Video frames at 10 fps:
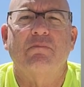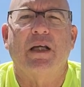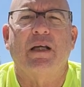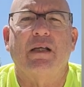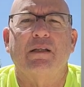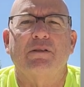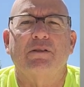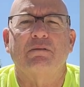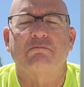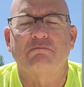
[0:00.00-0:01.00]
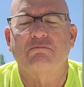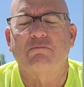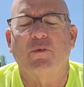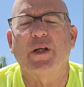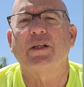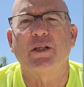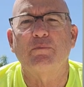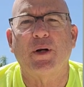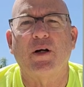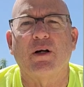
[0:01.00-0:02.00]
uh, is rigged in
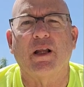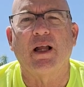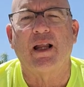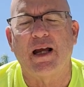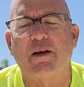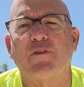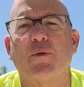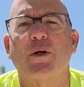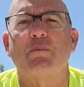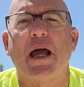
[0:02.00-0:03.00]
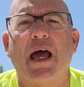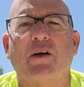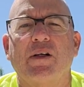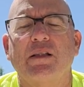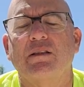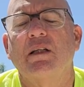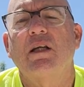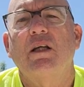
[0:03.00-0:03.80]
parallel I have three batteries